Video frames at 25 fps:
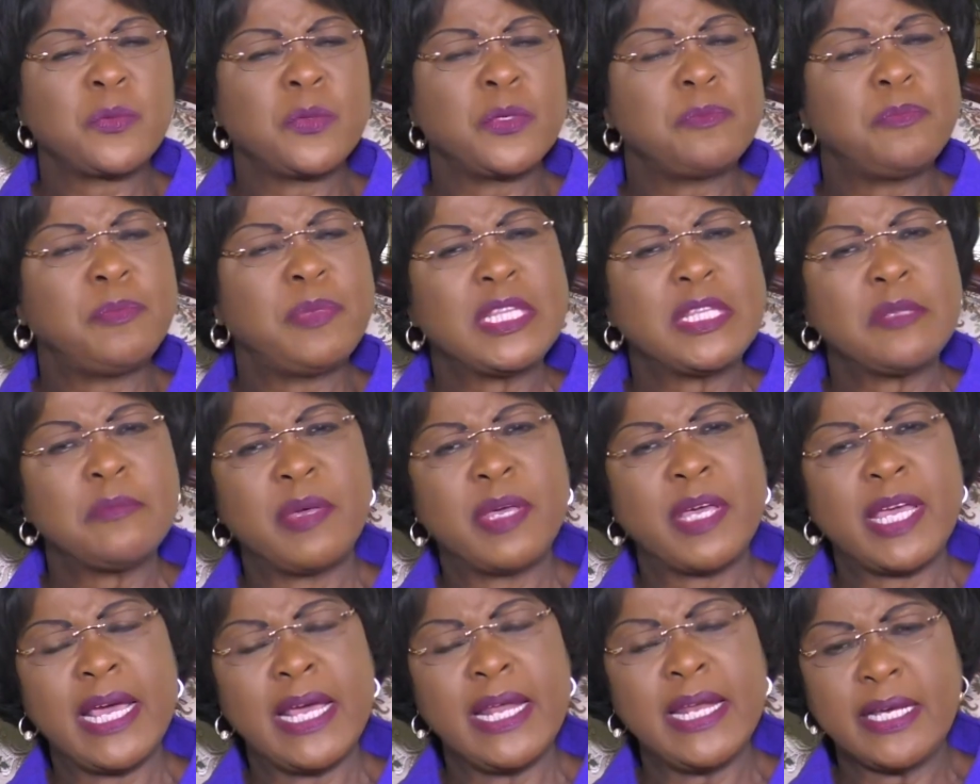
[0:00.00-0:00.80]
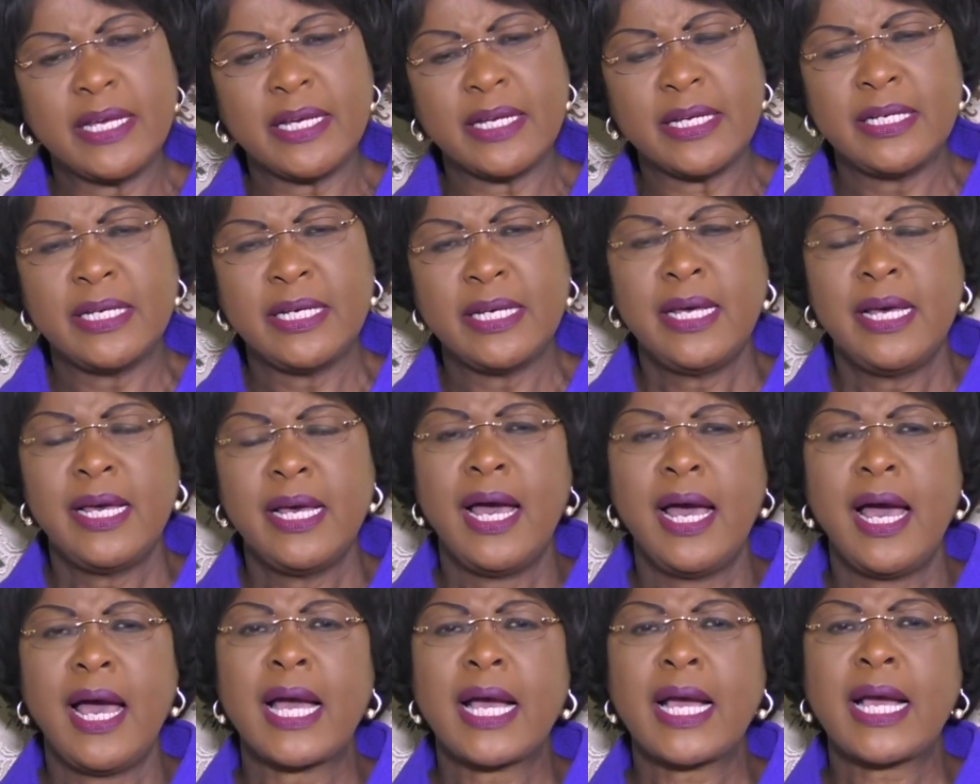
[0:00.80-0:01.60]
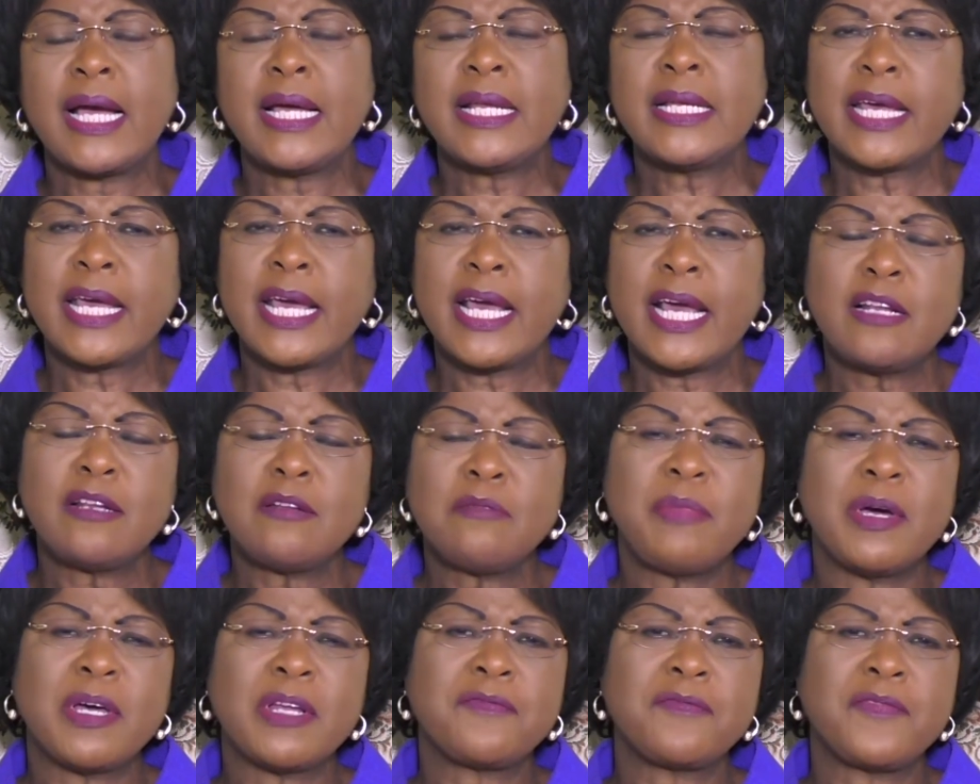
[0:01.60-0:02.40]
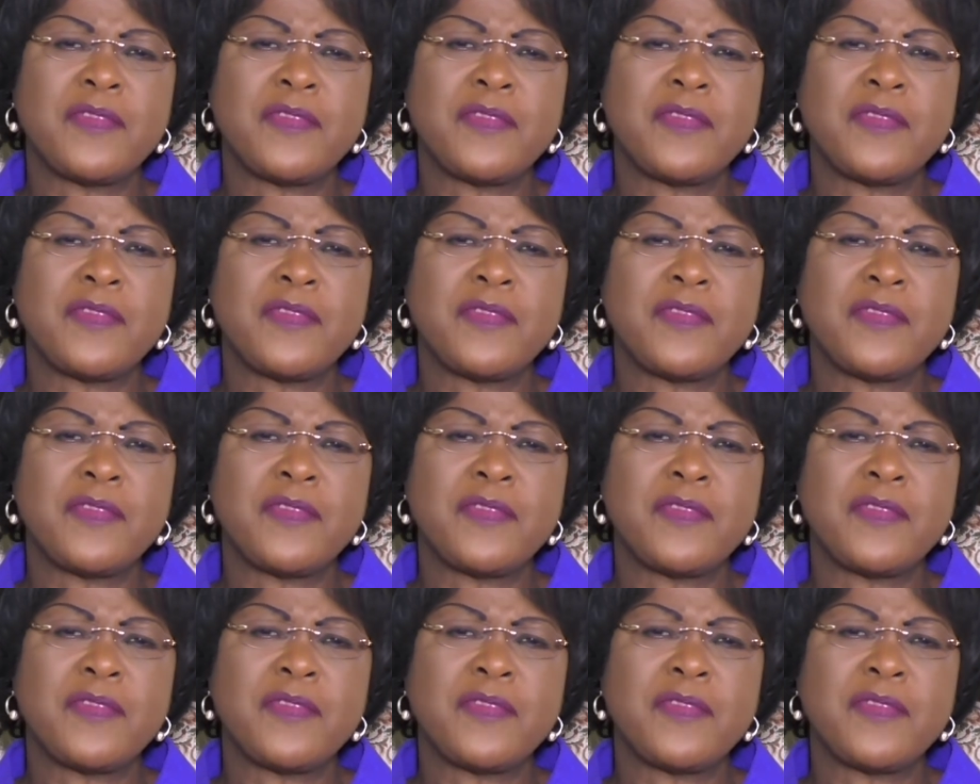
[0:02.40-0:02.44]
would be the beginning, I can't help but